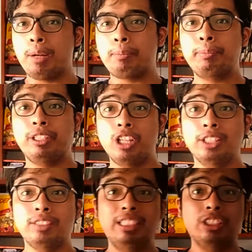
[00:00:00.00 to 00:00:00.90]
but
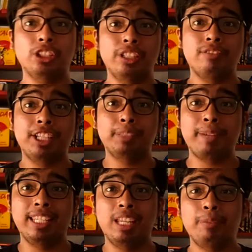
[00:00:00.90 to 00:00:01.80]
because of the coronavirus
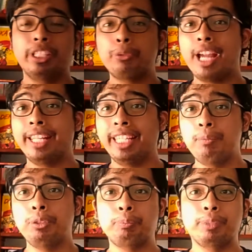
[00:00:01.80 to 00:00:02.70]
pandemic, they were
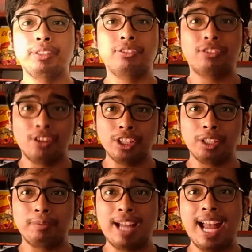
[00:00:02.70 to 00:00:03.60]
unable to
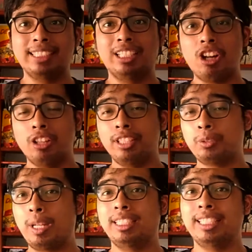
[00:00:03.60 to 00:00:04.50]
perform as the contest
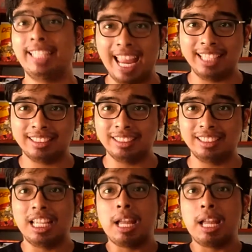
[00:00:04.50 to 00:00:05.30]
was cancelled.